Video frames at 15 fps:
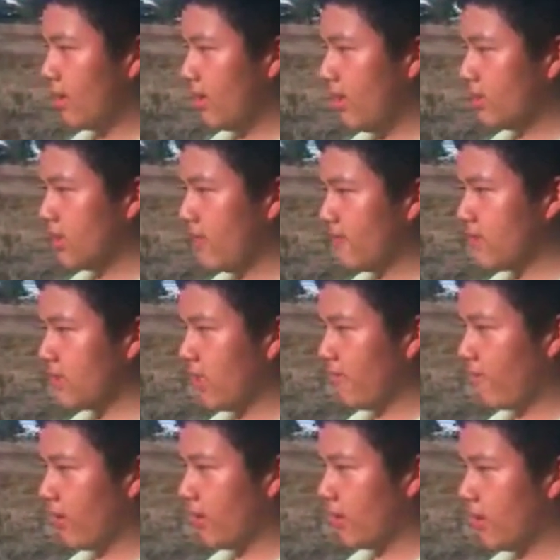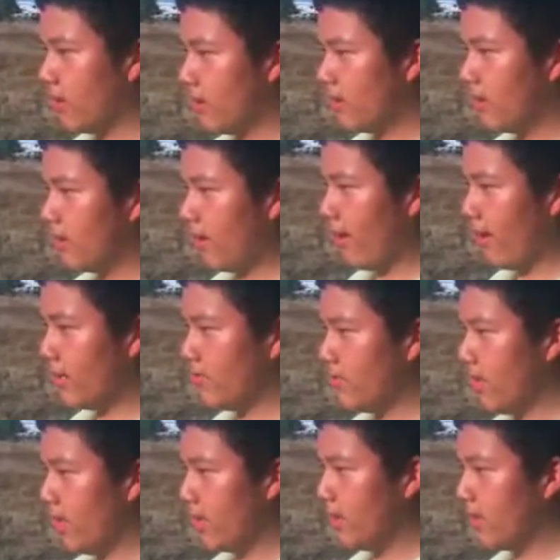I should have suffered. Now I do
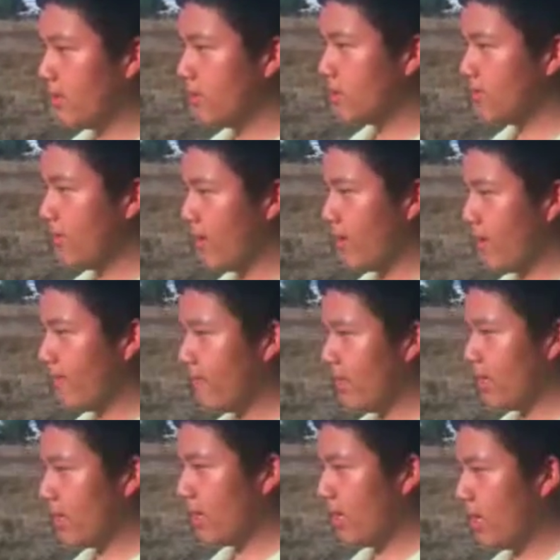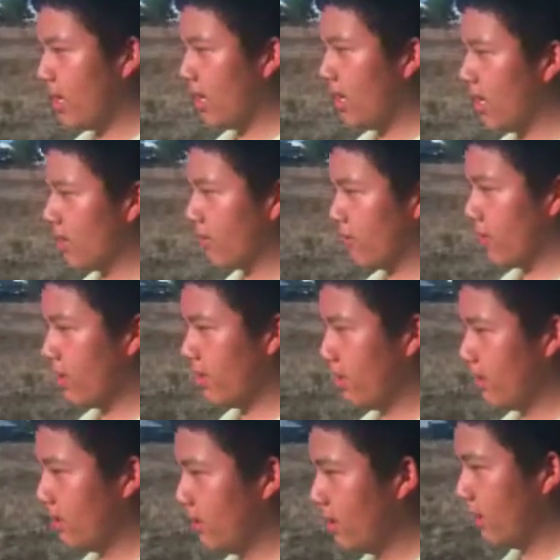not. You smile at me? Ah,
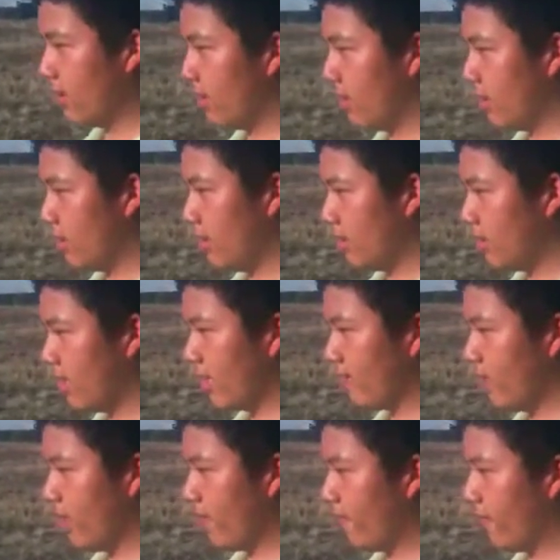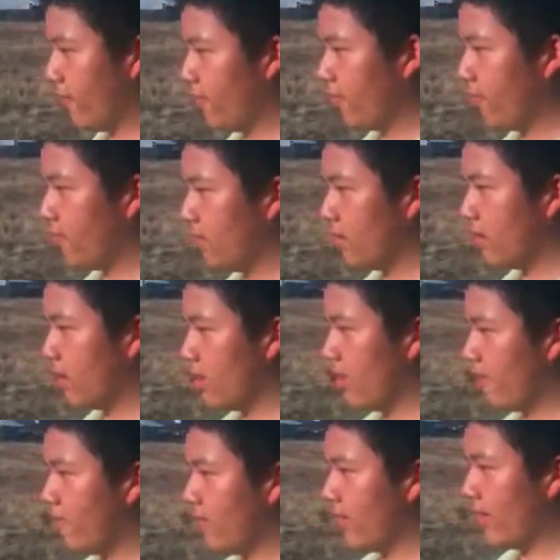Creon. Think me a fool,
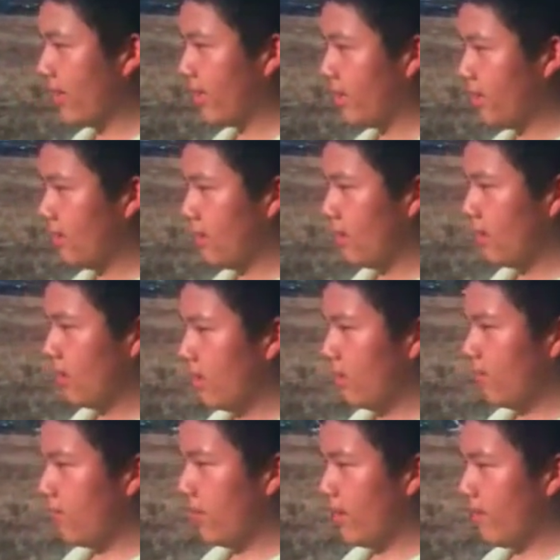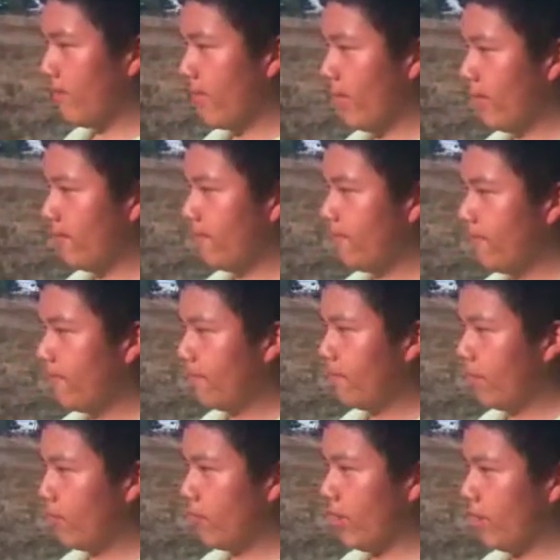if you like, but it may
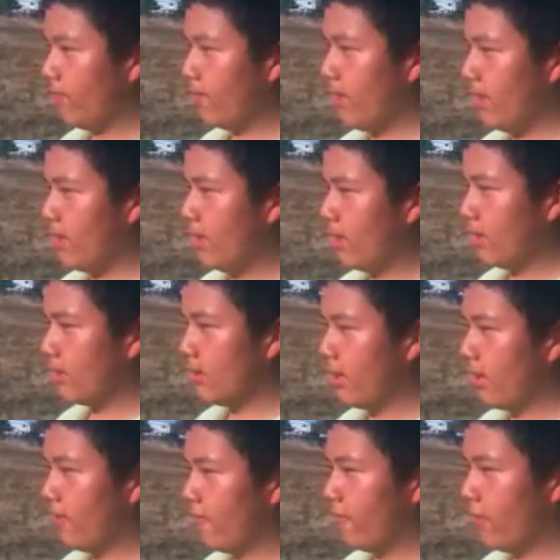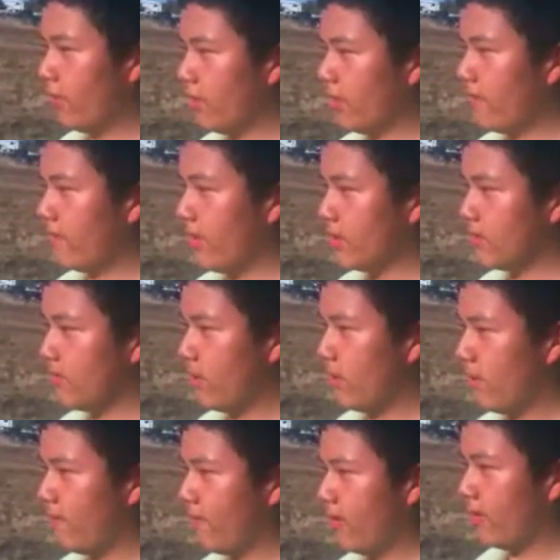well be that a fool convicts me
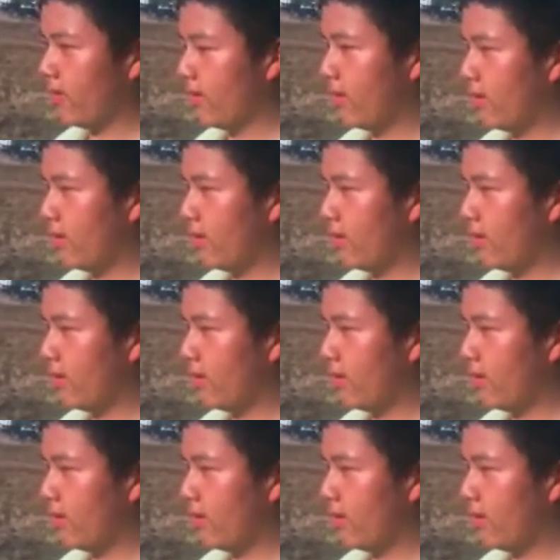of folly.